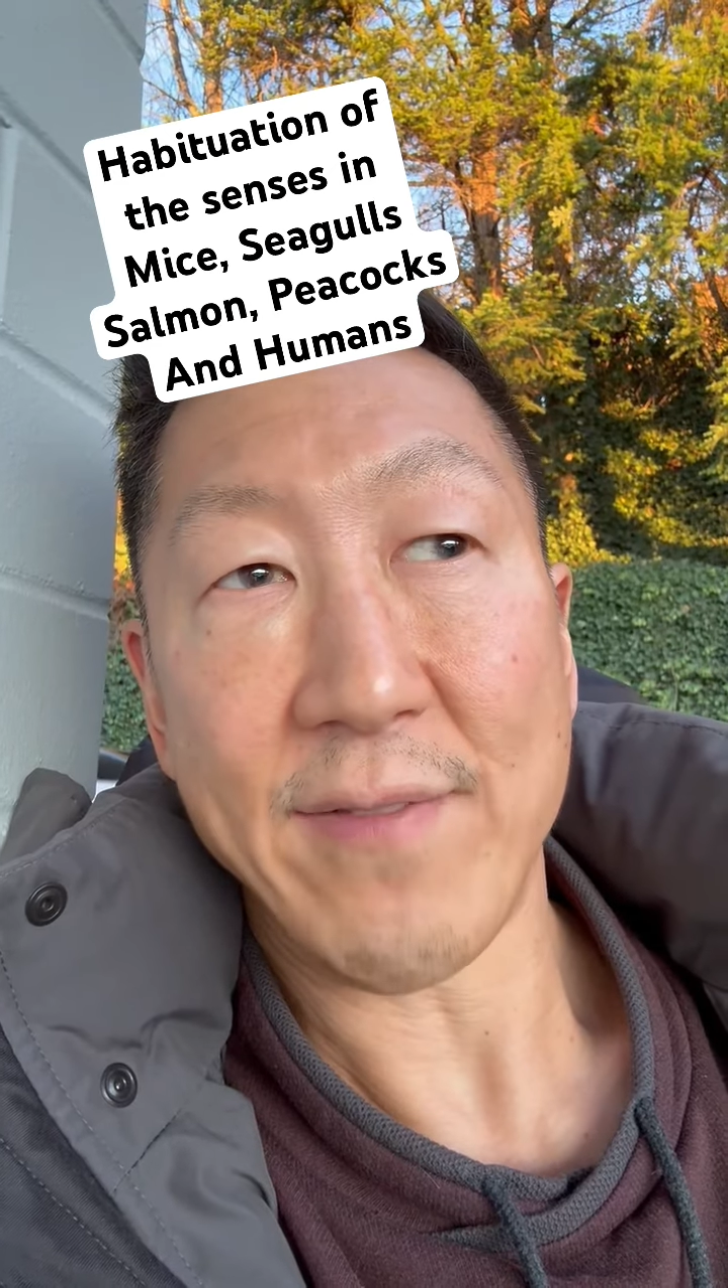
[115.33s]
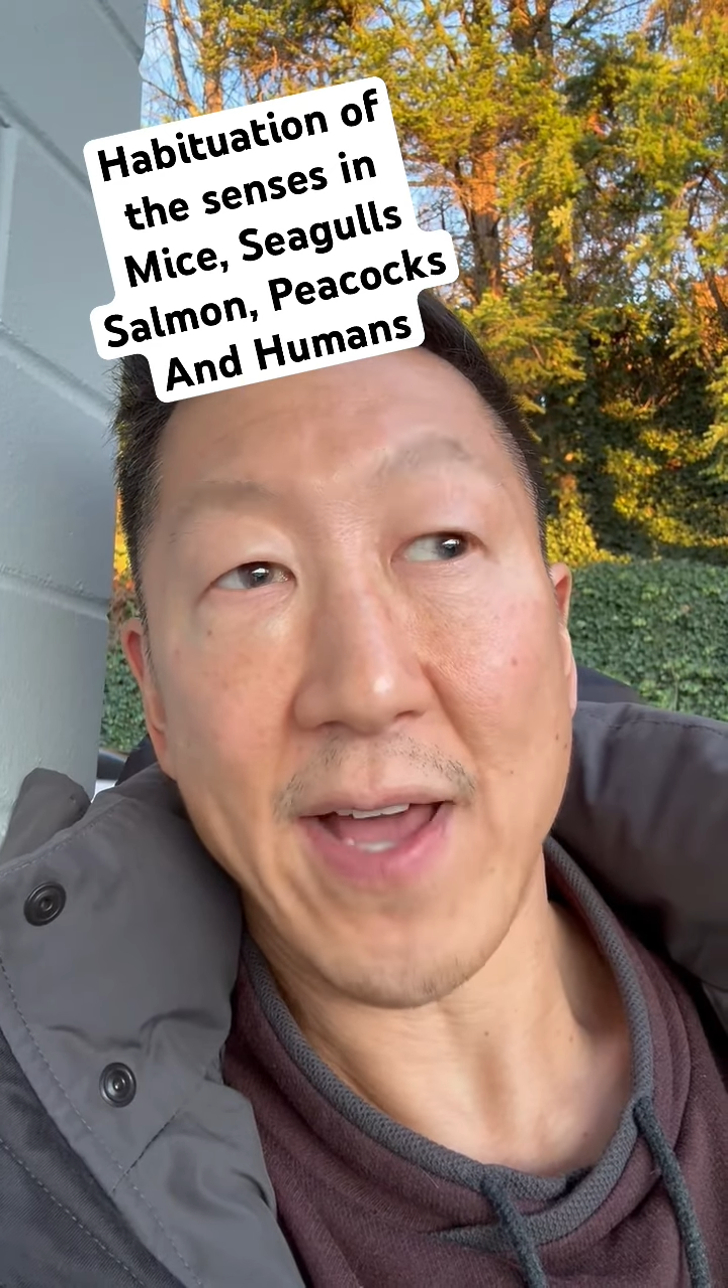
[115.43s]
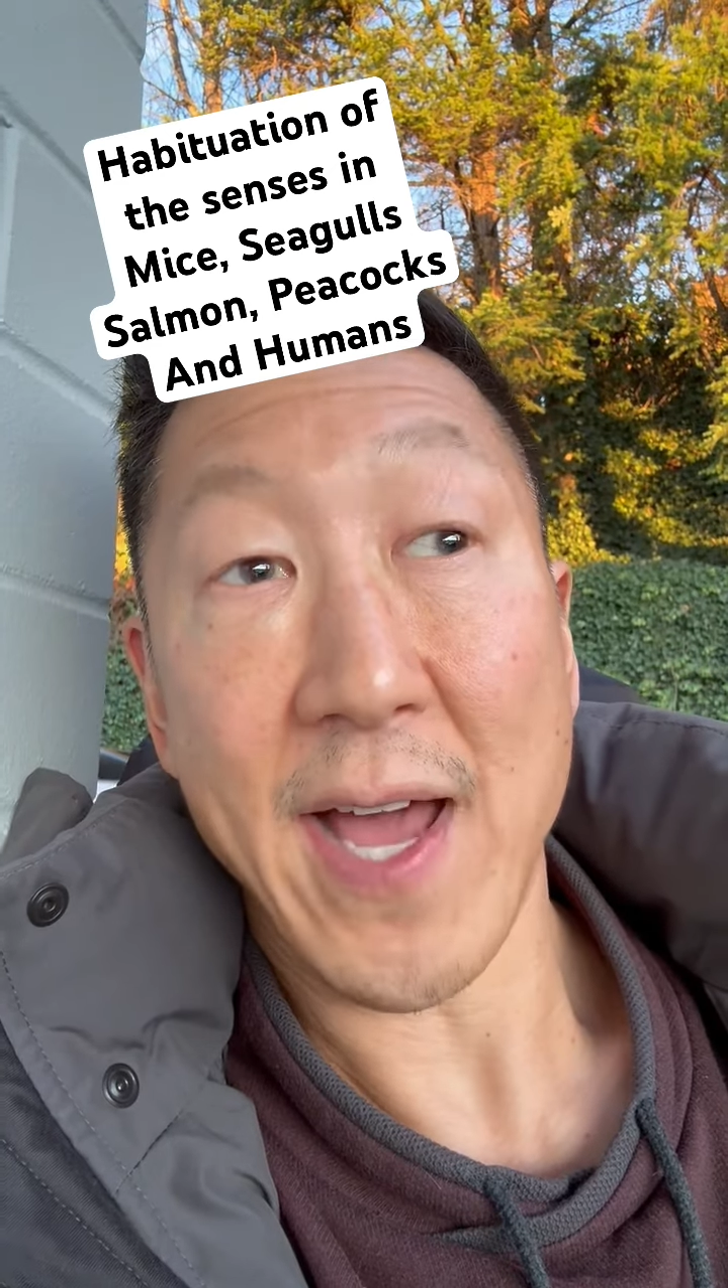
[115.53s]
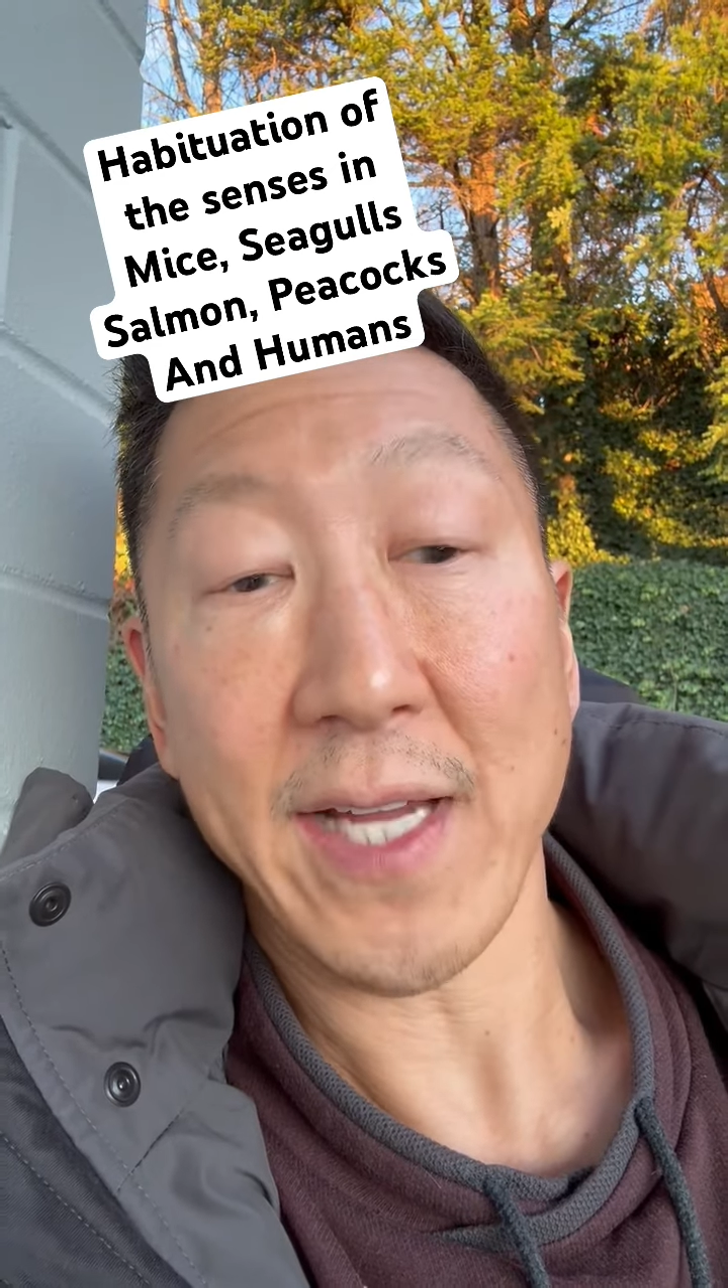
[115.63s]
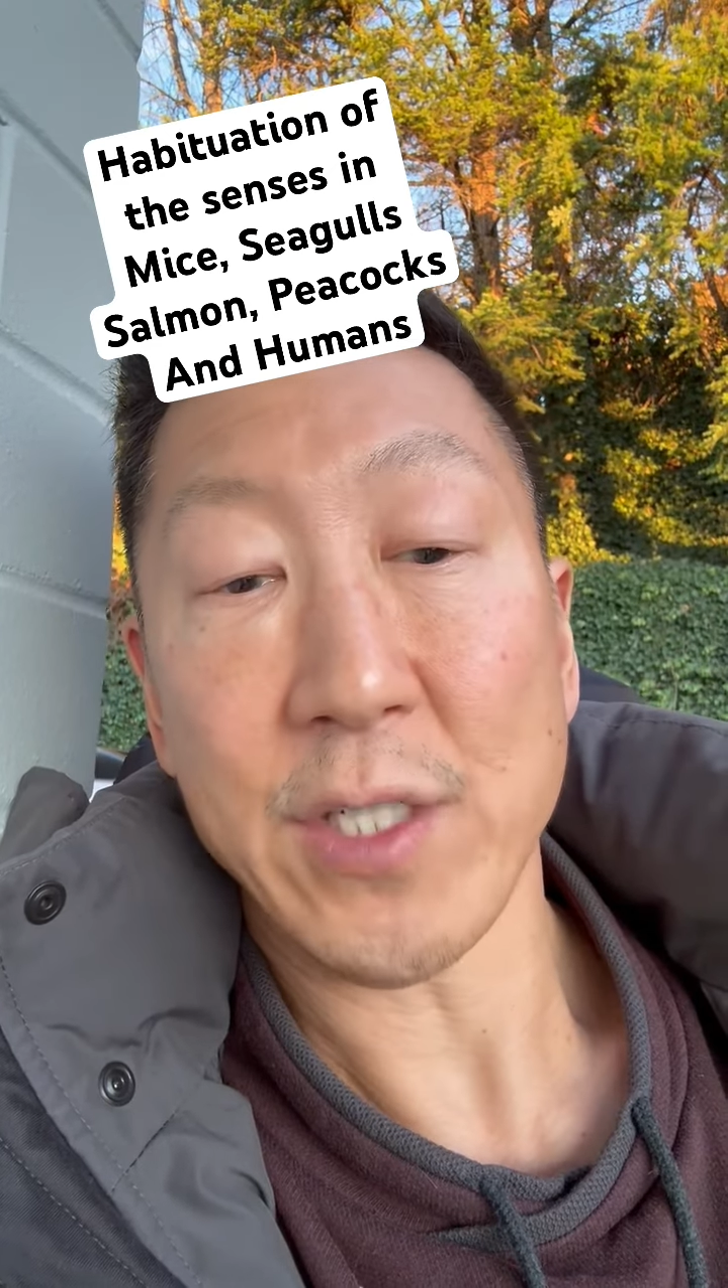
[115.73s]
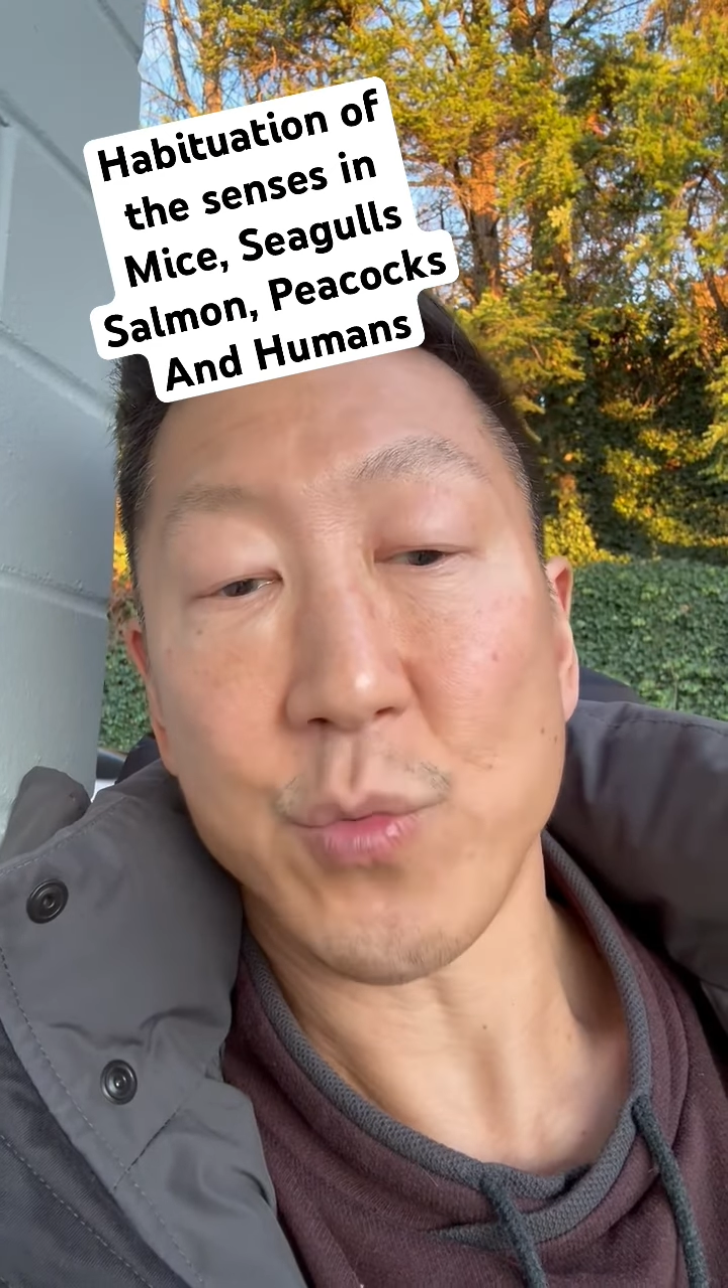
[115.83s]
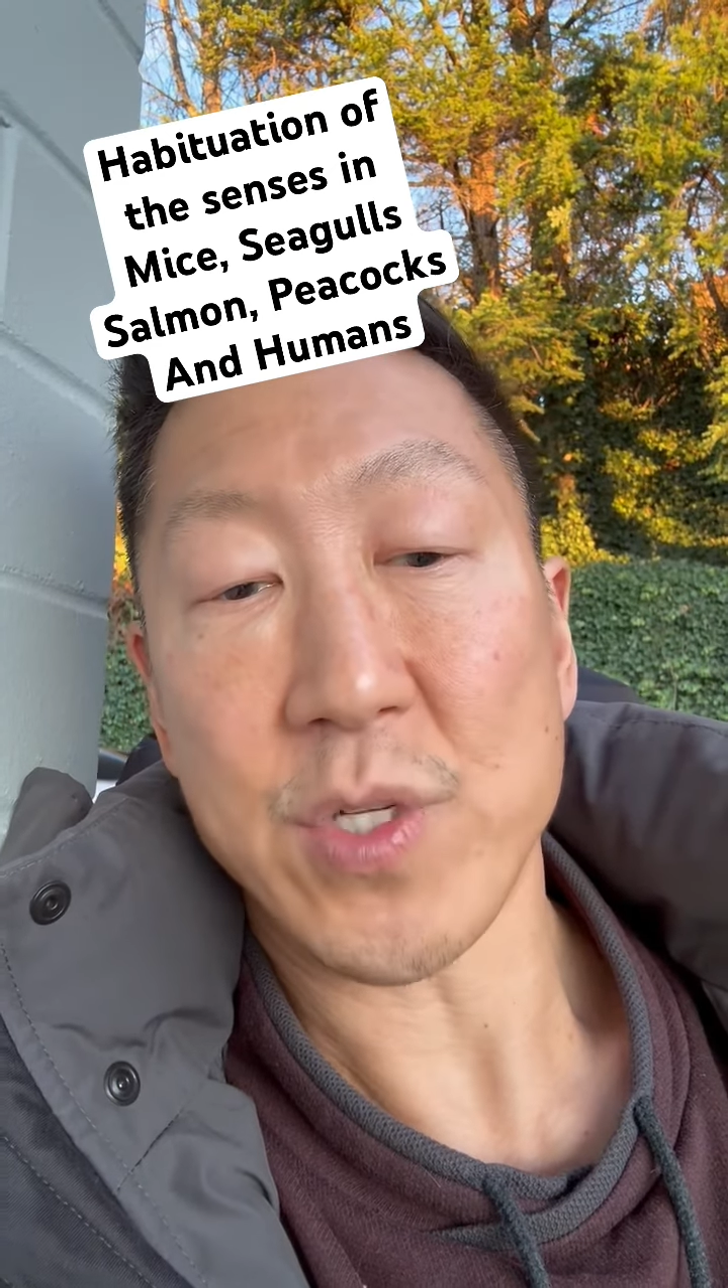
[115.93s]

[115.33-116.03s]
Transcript: a heightened